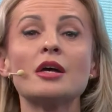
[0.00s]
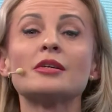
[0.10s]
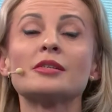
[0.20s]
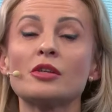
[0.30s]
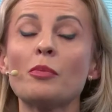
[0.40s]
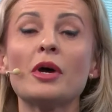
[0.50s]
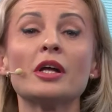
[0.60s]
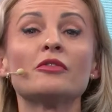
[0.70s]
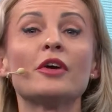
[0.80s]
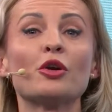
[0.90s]
stop
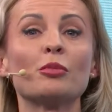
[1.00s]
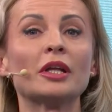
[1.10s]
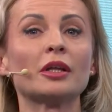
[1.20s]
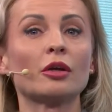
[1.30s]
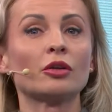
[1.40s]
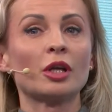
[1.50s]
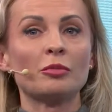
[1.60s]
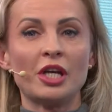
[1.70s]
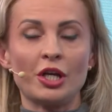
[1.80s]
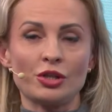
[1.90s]
environmental
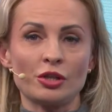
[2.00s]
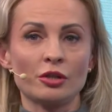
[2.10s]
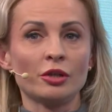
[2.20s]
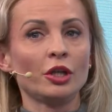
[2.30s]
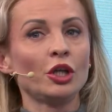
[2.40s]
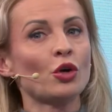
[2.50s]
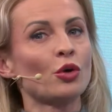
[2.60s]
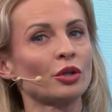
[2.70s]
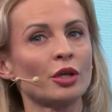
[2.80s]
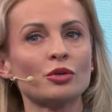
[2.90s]
contamination in
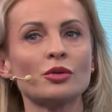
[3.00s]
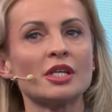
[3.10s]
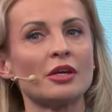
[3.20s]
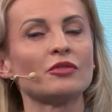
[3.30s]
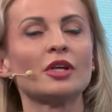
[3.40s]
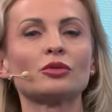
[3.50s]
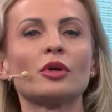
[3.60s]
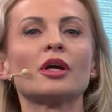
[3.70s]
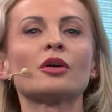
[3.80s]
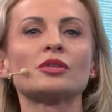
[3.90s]
order to save
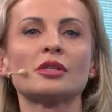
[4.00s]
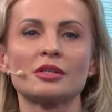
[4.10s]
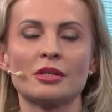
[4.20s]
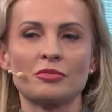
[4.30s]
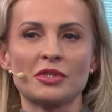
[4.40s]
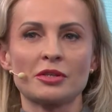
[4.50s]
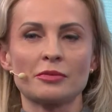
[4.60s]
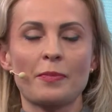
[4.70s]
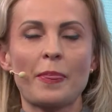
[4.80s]
natural ecosystems.